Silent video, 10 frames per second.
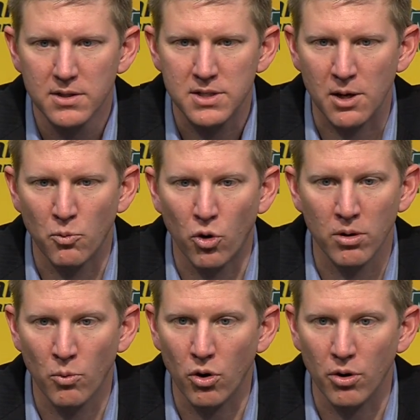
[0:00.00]
take more
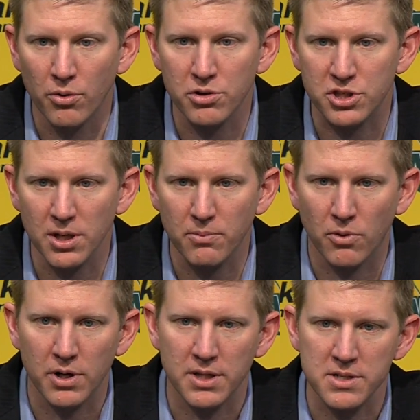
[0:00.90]
and more ownership
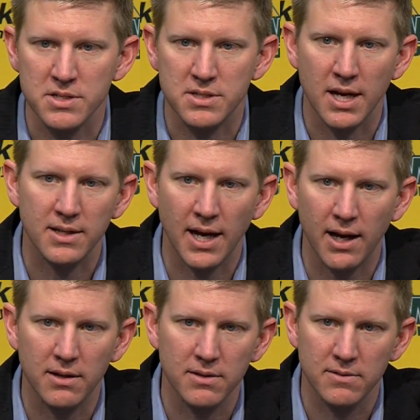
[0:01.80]
where it doesn't take
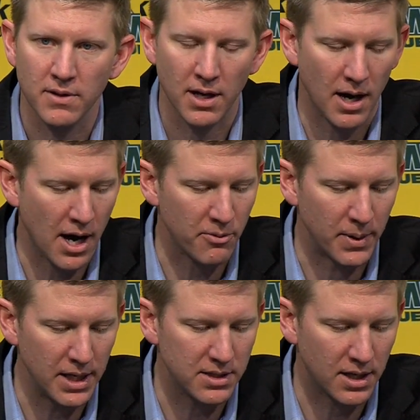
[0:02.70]
that out of
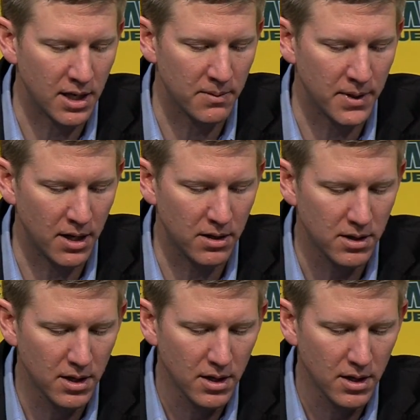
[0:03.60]
me to get them there.